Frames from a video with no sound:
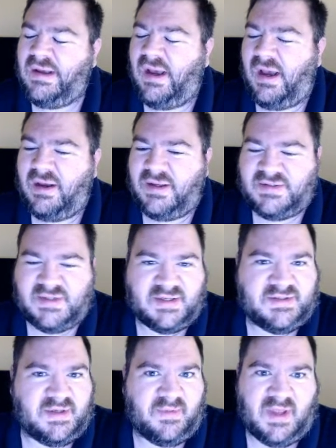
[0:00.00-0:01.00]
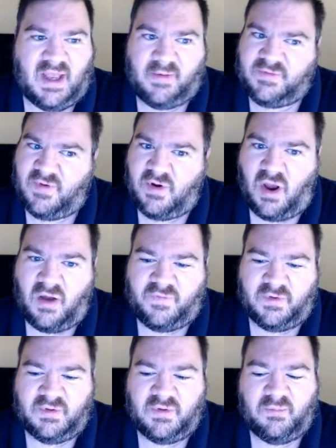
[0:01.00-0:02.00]
It's not something that happens very
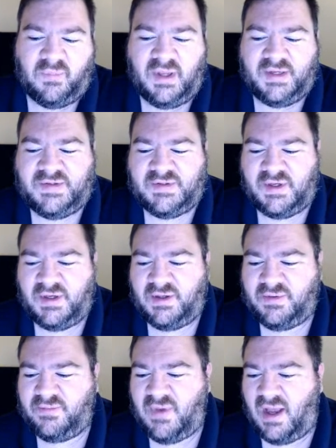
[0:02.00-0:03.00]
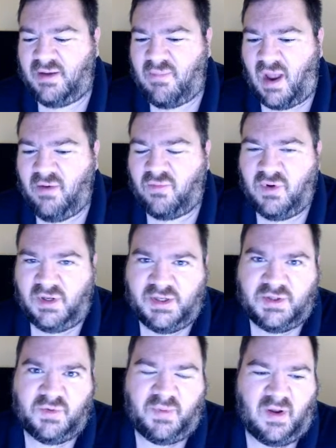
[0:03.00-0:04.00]
often, but I really
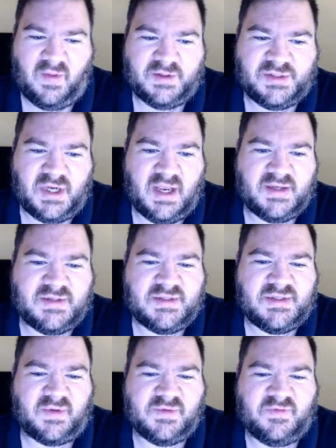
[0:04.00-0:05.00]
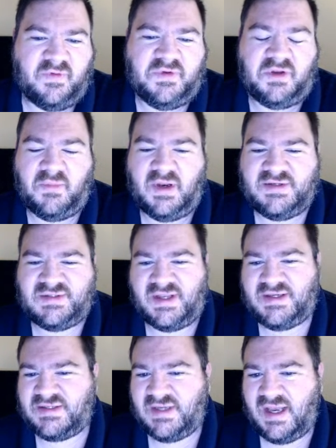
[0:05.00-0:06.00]
do apologize. I was 15 minutes
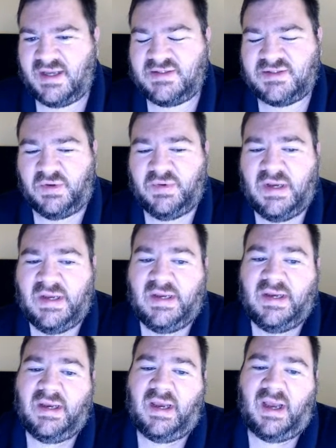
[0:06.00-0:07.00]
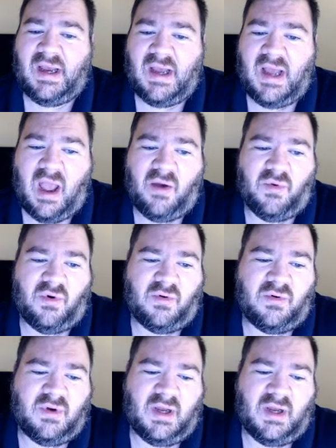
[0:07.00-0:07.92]
late tonight, so I will